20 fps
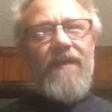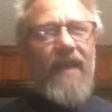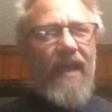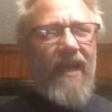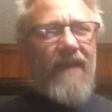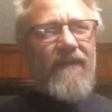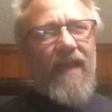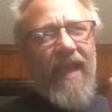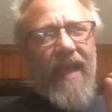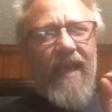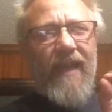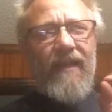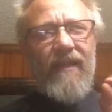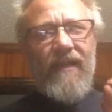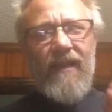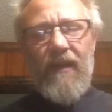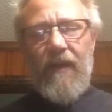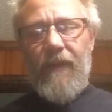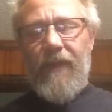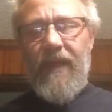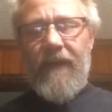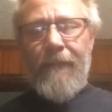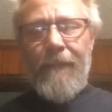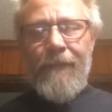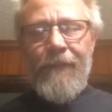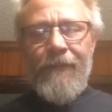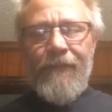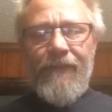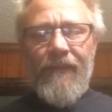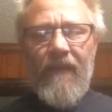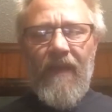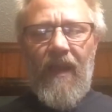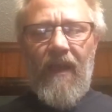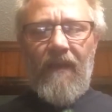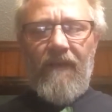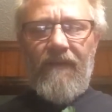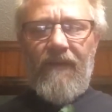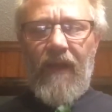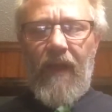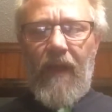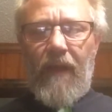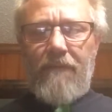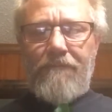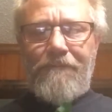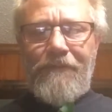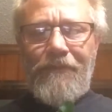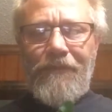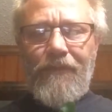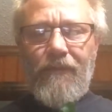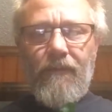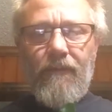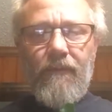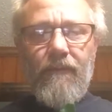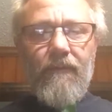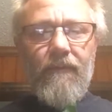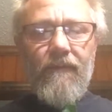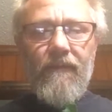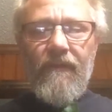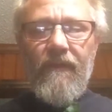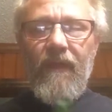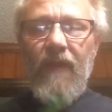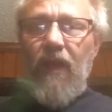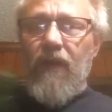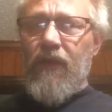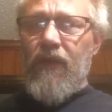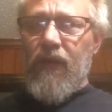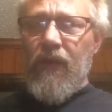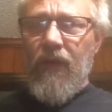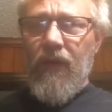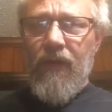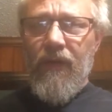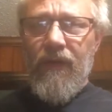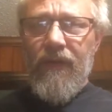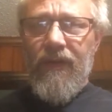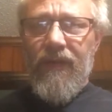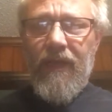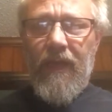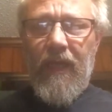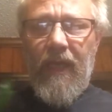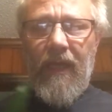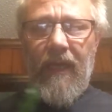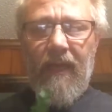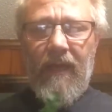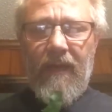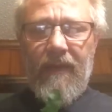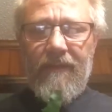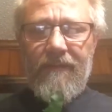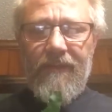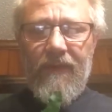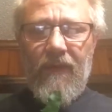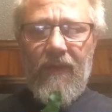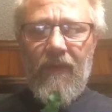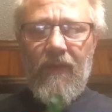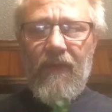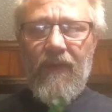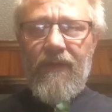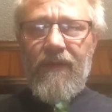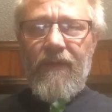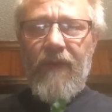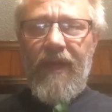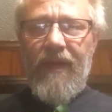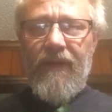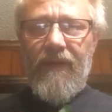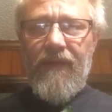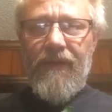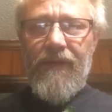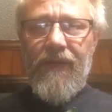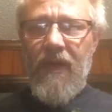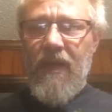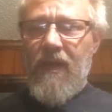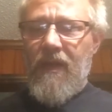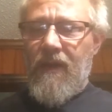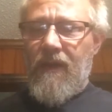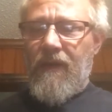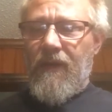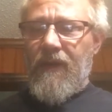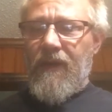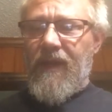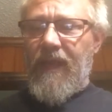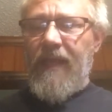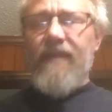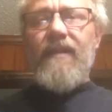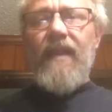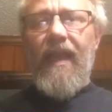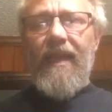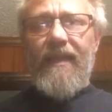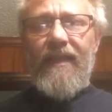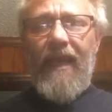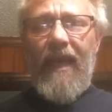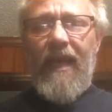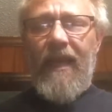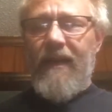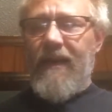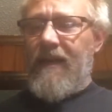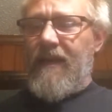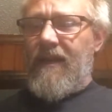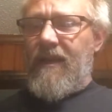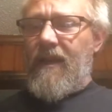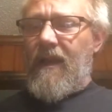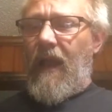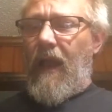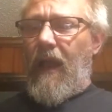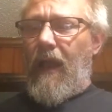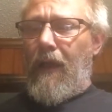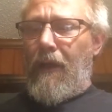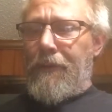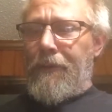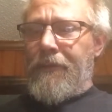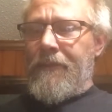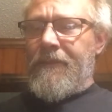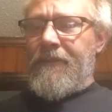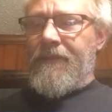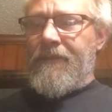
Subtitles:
have to add a little bit of sugars or sweeteners or things like that in